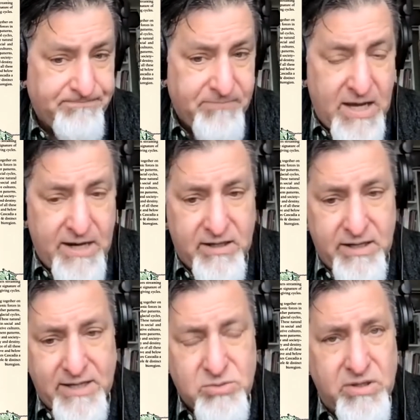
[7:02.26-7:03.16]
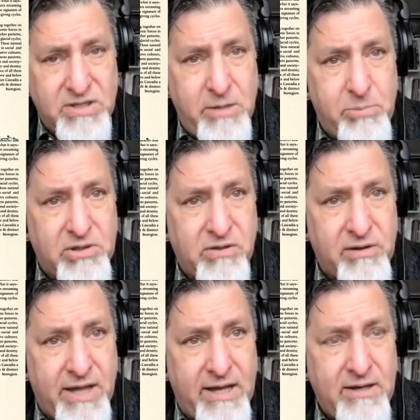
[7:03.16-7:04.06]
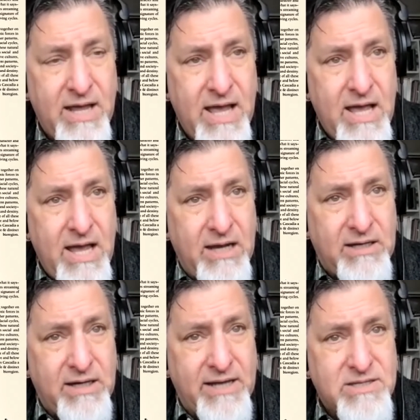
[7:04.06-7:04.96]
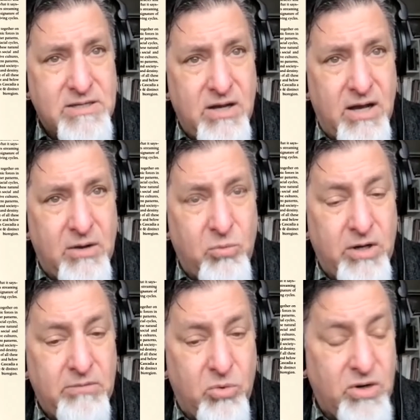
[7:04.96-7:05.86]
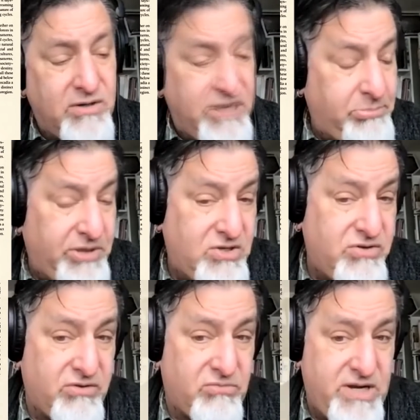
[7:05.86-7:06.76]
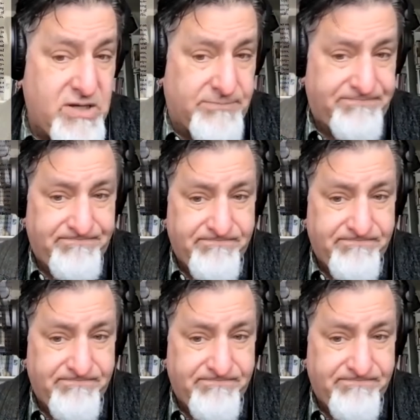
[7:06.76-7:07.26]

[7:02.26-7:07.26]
And it connects one deeper to the land. It connects one more deeply to the real.